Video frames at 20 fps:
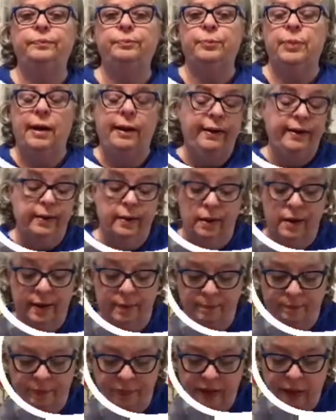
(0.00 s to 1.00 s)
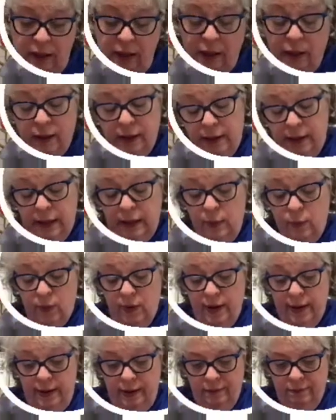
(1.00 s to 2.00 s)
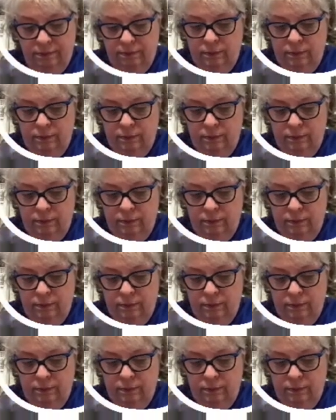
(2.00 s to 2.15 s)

Probably not. Anyway,